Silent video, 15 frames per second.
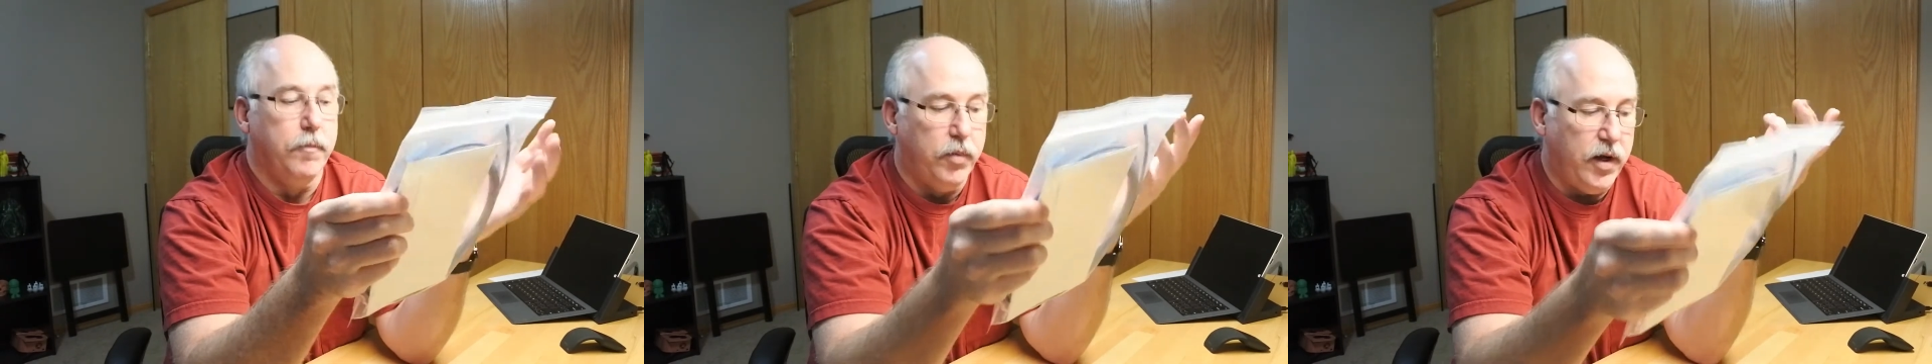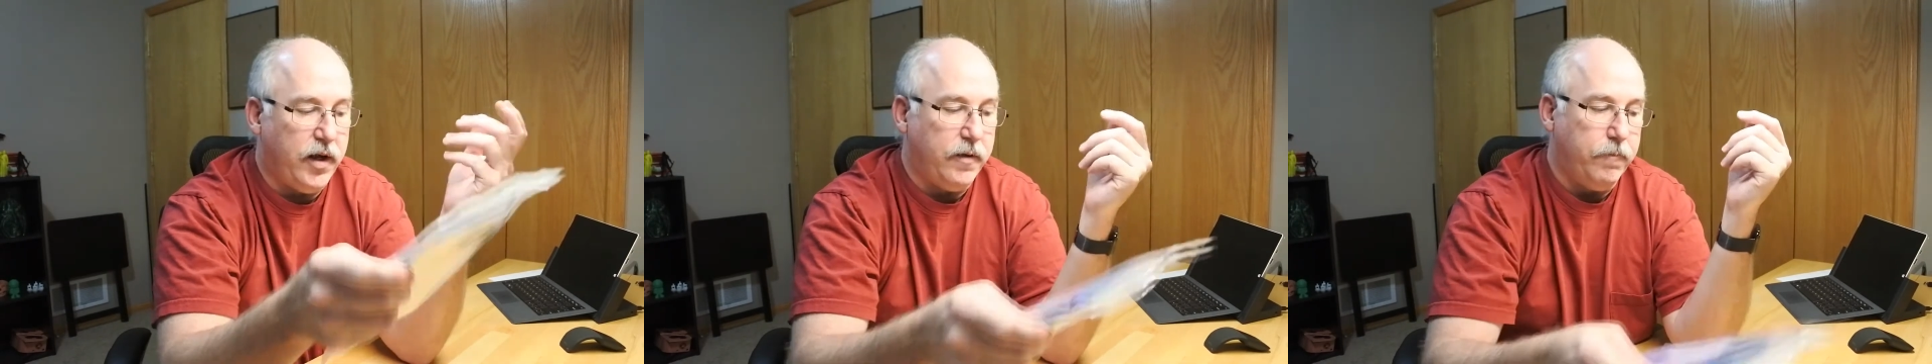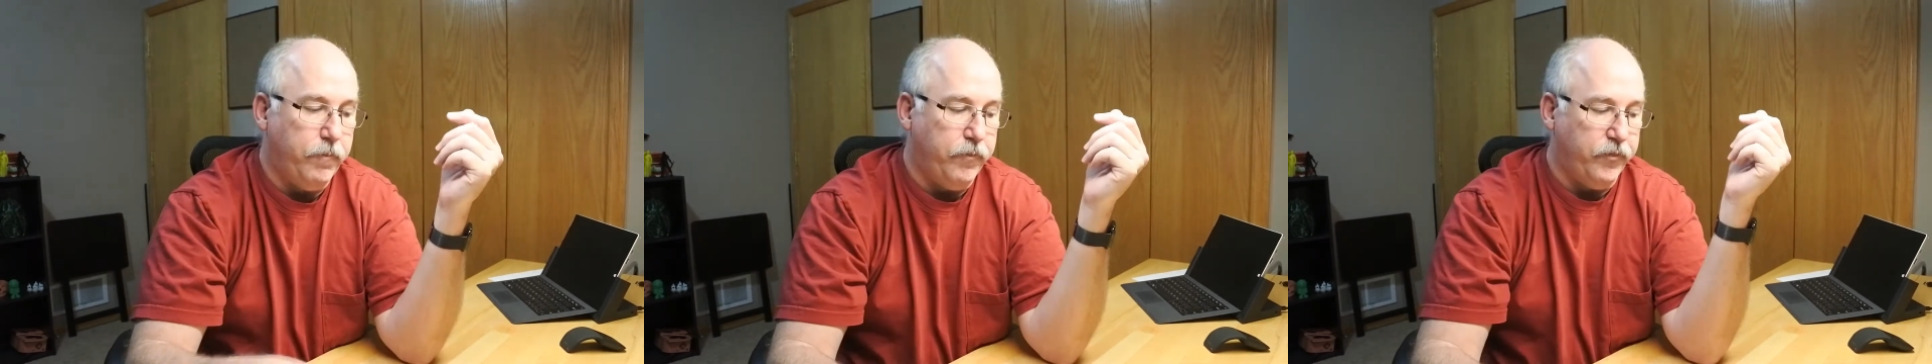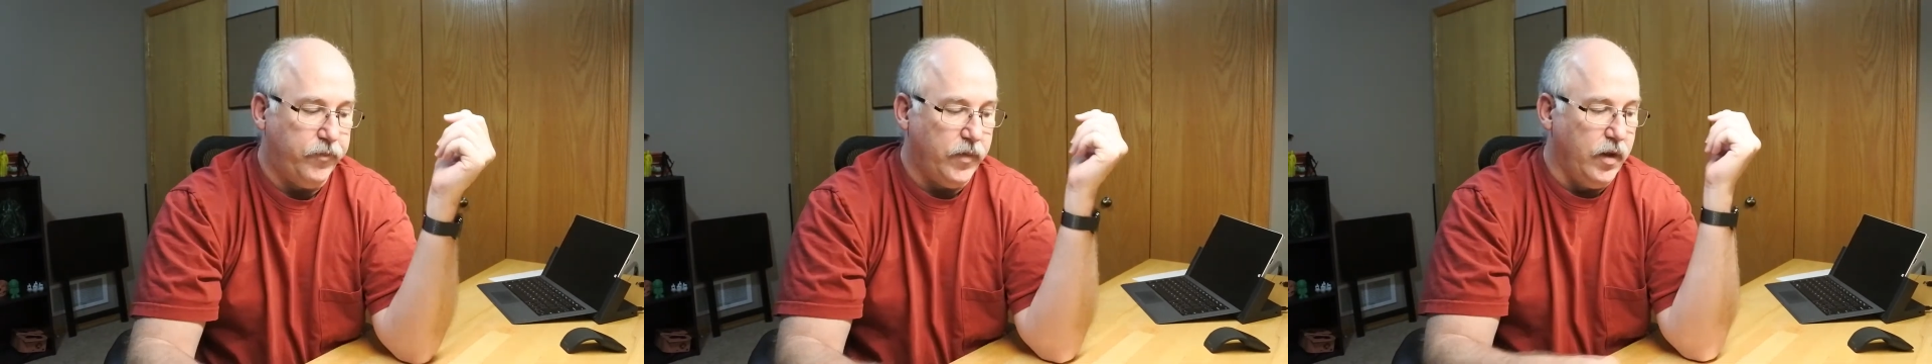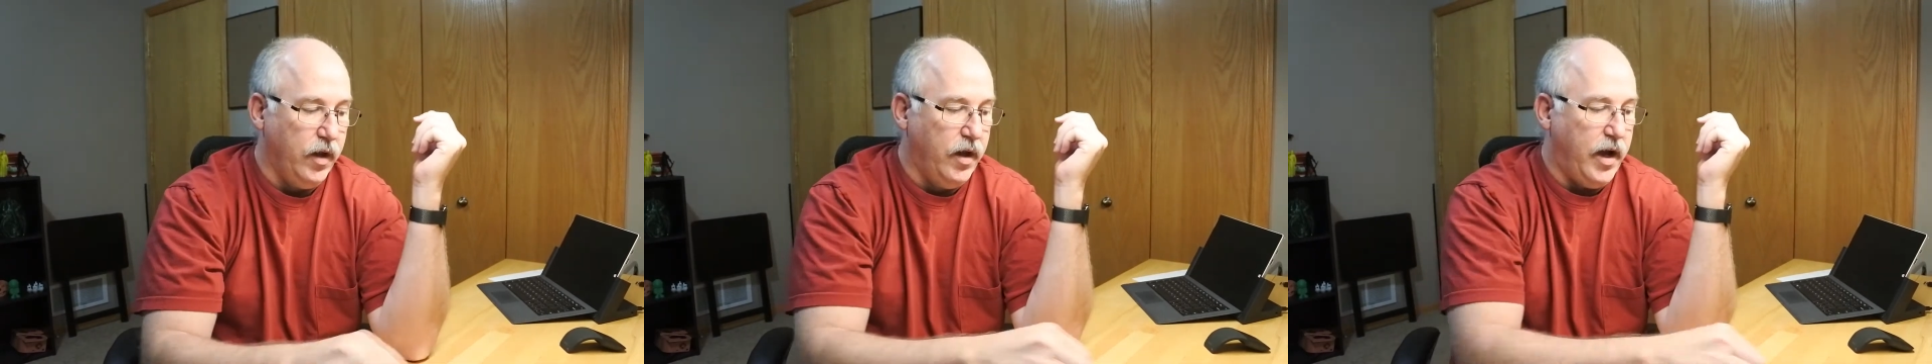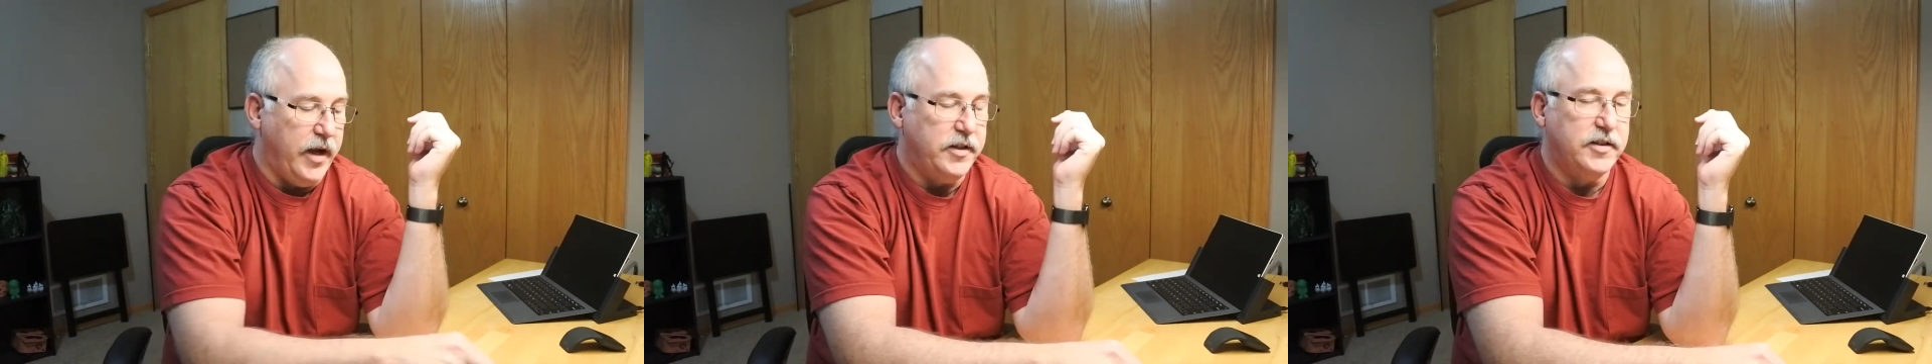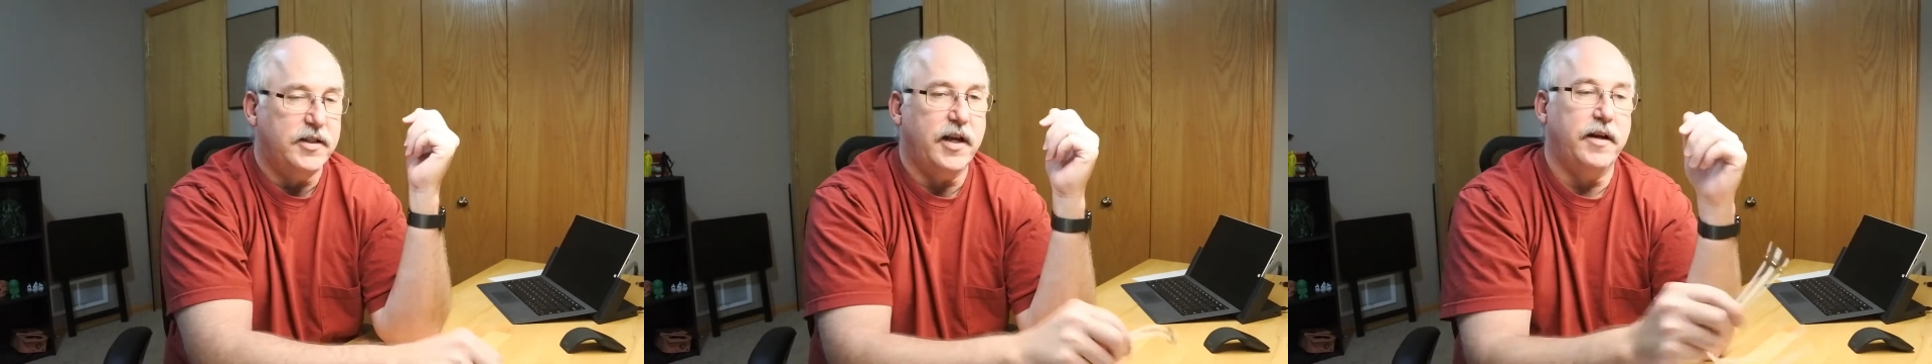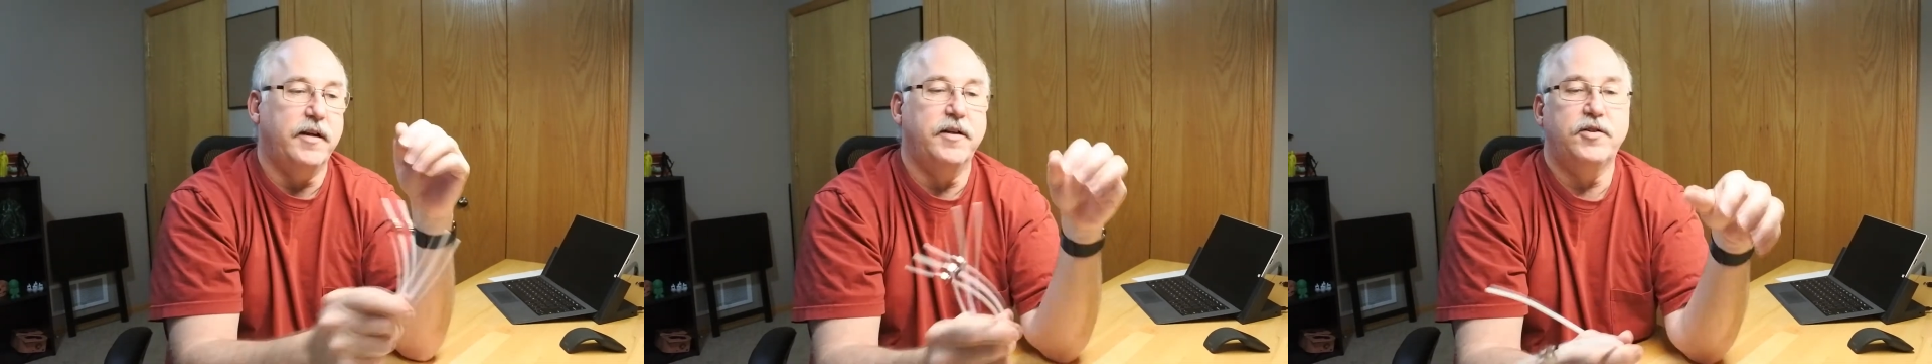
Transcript: But I just had an